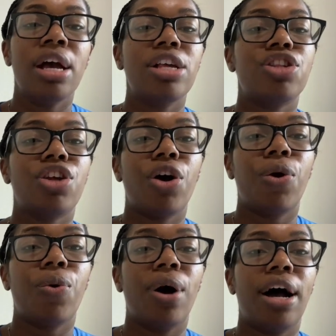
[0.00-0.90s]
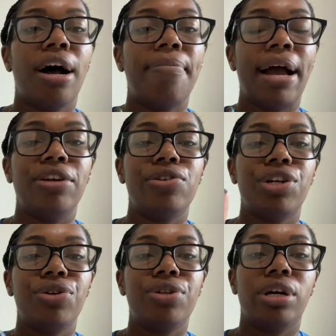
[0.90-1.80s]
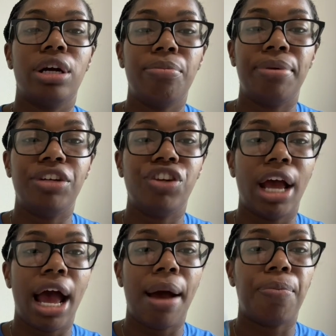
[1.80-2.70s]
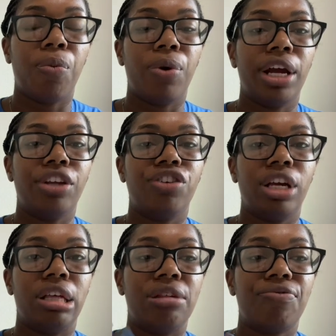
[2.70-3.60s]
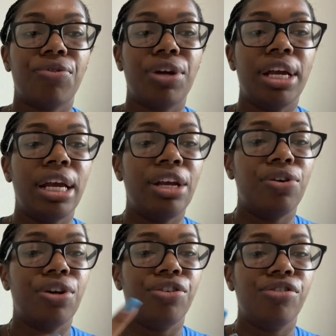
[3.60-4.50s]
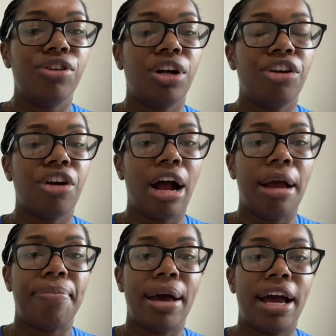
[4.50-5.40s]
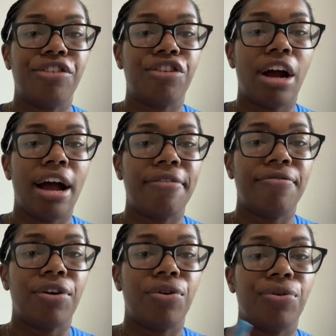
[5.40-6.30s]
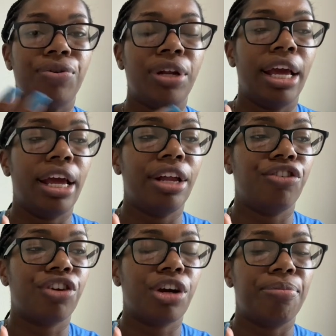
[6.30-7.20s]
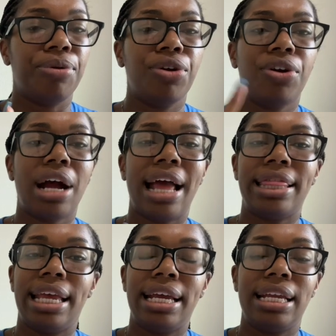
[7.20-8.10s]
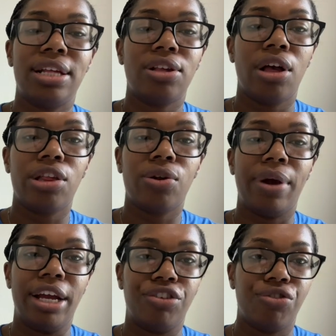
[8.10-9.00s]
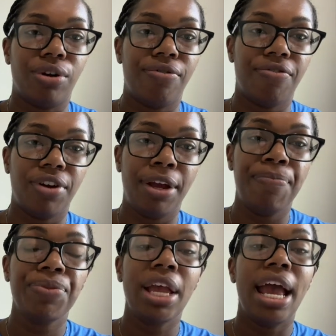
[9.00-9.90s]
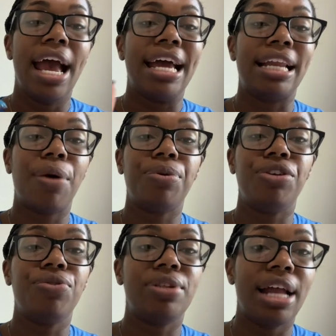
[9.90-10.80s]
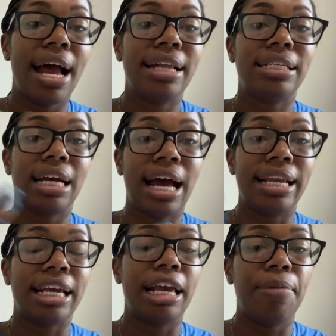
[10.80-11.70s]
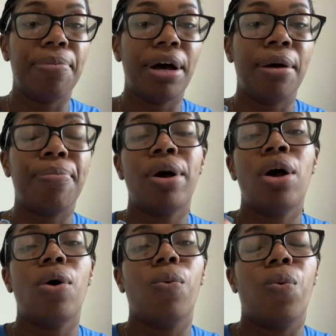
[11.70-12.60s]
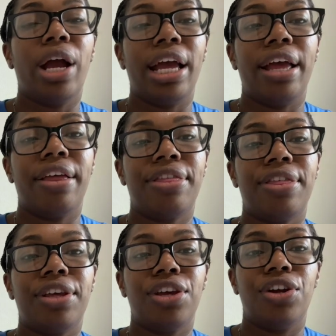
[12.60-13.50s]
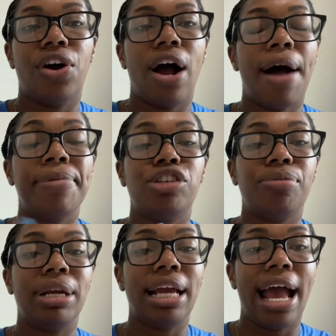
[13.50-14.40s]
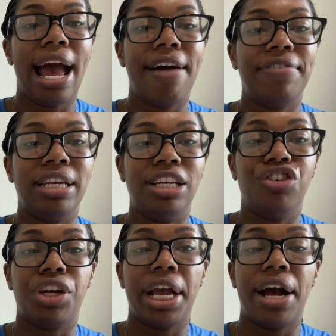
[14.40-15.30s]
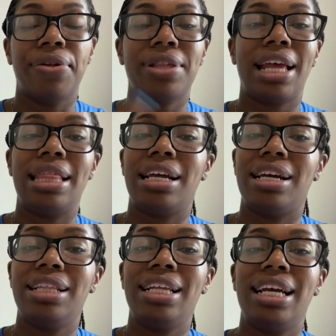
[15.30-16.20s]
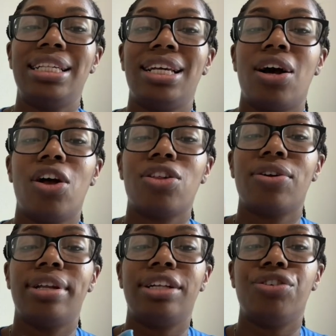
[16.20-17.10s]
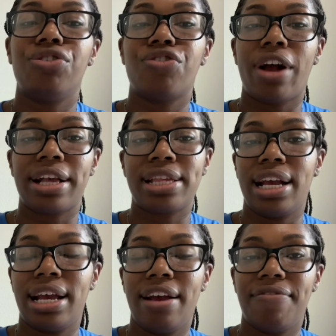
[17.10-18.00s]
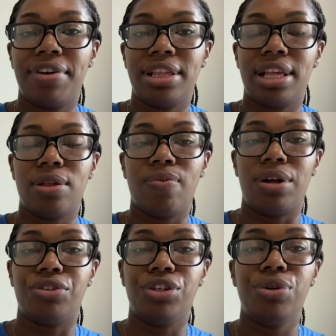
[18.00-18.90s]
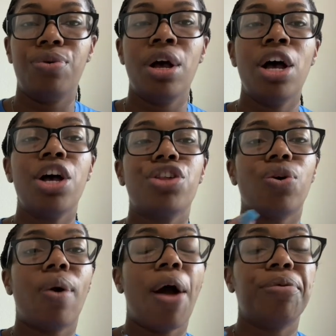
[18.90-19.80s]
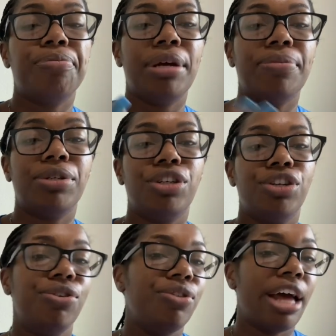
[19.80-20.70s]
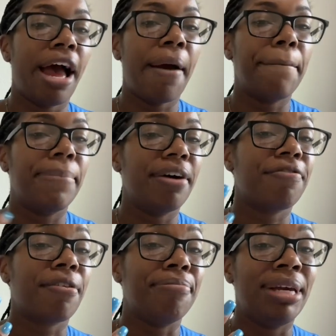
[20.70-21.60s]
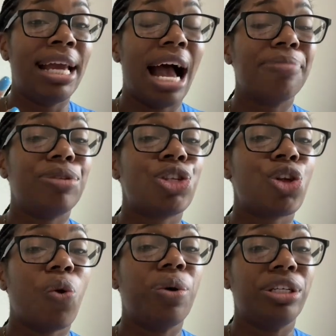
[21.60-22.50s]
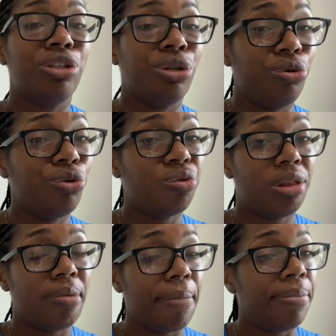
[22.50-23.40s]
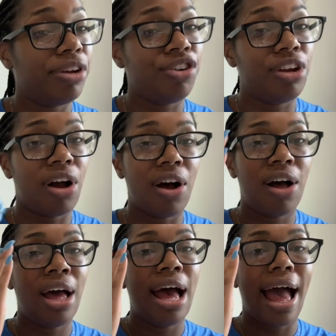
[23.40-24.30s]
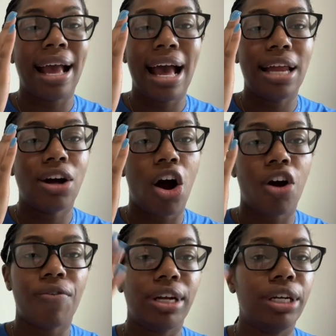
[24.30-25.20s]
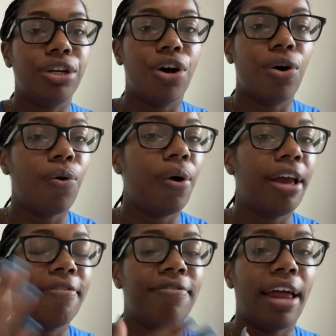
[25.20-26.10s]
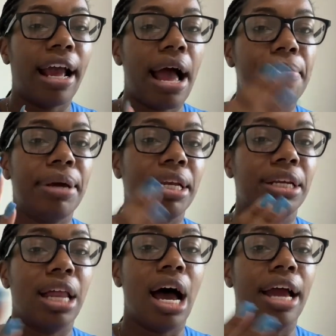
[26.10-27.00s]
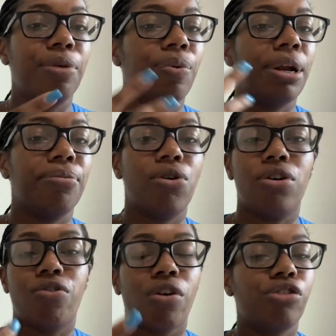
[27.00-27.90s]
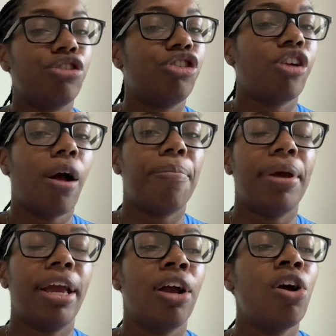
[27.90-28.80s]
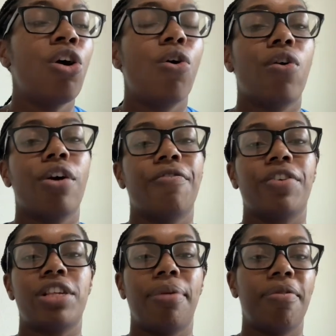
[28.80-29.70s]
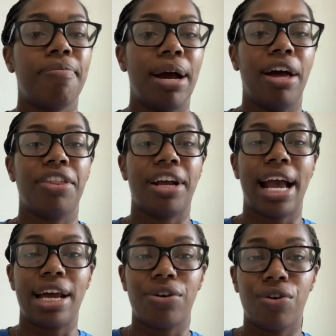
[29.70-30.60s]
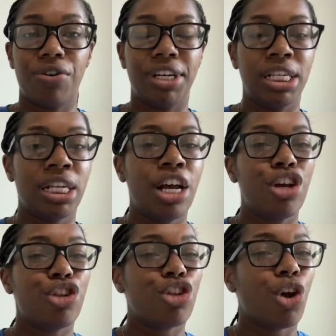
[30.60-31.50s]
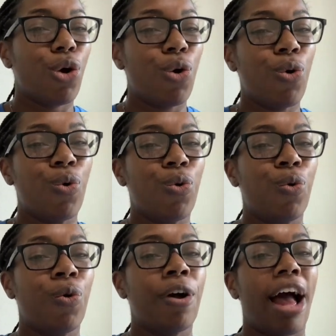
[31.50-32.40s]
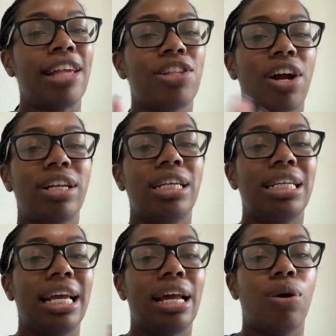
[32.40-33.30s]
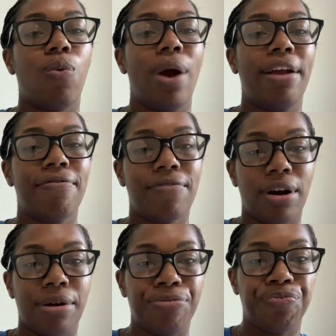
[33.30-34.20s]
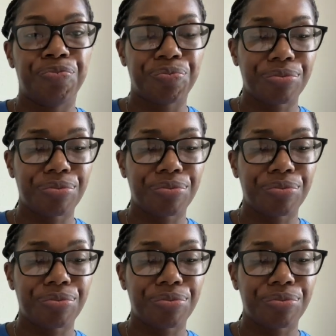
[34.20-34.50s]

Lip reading: So I used to use the Good Budget app, which is free. You can use it on your iPad, your iPhone, and your computer. I think it is also Android free. And I would use that to kind of keep up with, you know, how much money I have in each account. And the good thing is it also lets you track sinking funds as well too. So I would be able to do that. But for me, I'm so in tune with my budget, y'all. I kind of already know if like I'm in line when I'm going grocery shopping or for some of my other categories. So I started to get away from